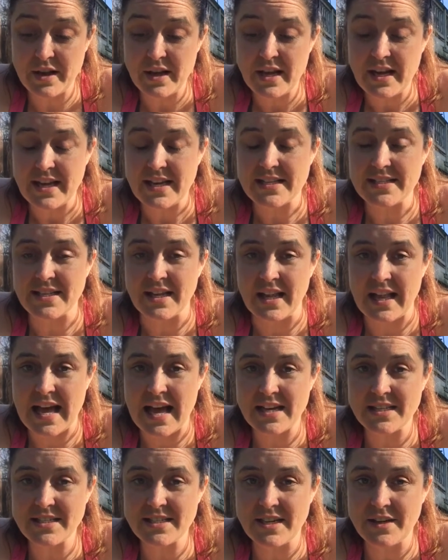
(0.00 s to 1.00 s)
is the
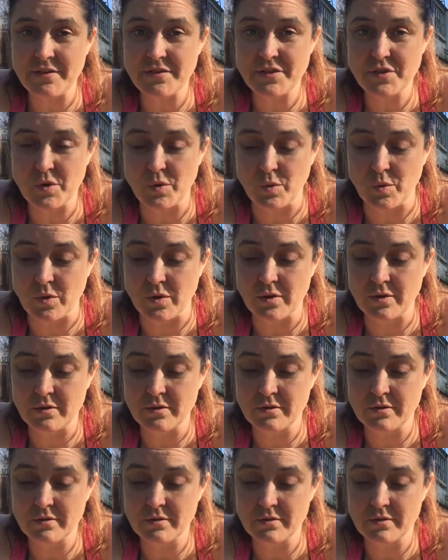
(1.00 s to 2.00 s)
last day of school.
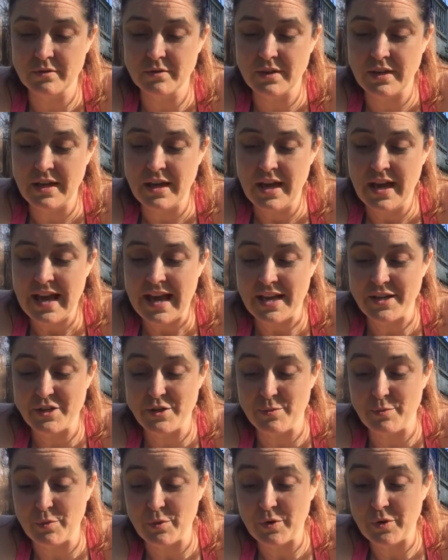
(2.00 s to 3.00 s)
And
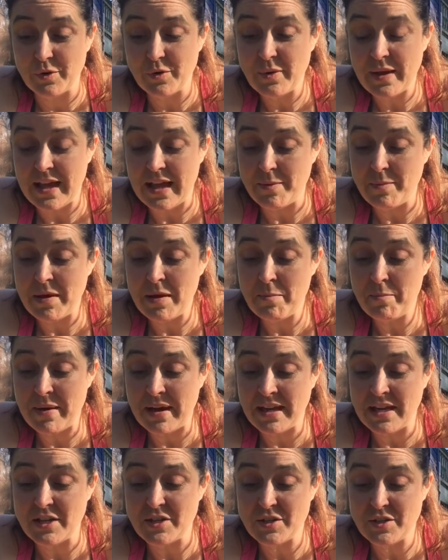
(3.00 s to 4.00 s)
tomorrow, Amy and
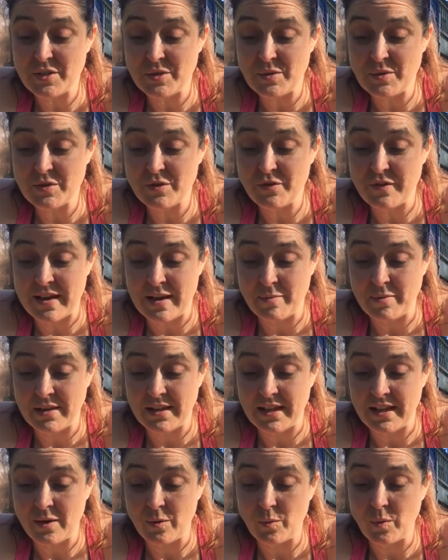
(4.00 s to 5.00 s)
Becky Sue's
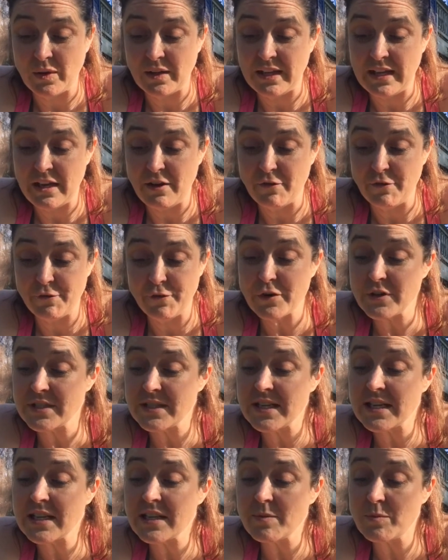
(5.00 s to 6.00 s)
family will leave first
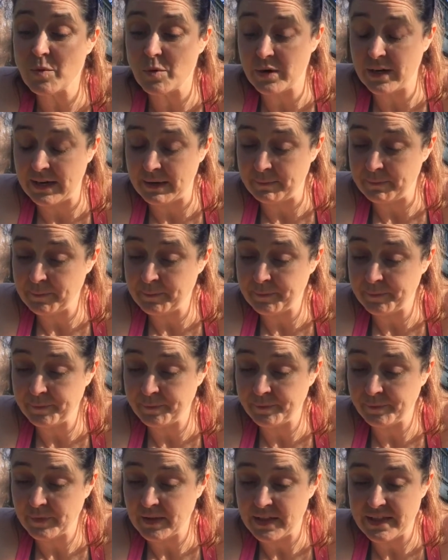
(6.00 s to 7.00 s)
thing in the morning.
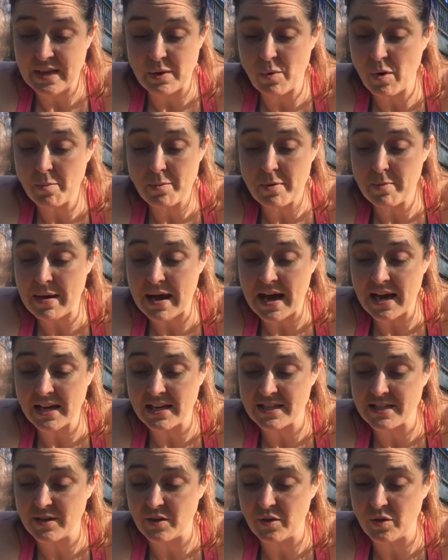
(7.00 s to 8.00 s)
They won't be back
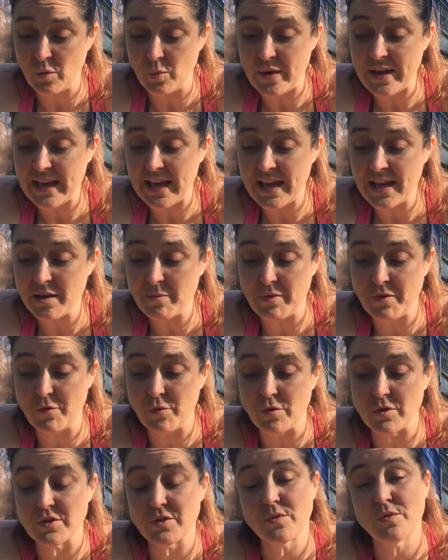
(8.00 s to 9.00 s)
until the weekend
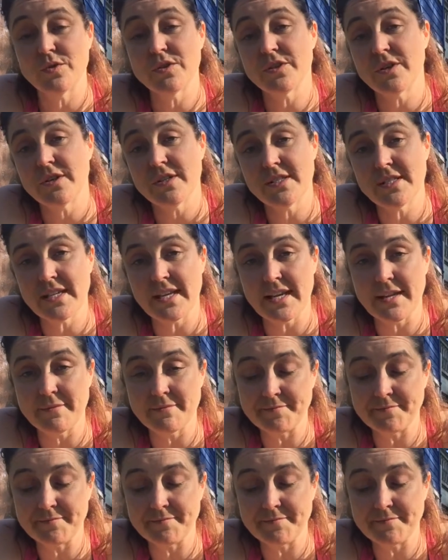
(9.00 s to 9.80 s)
before school starts again.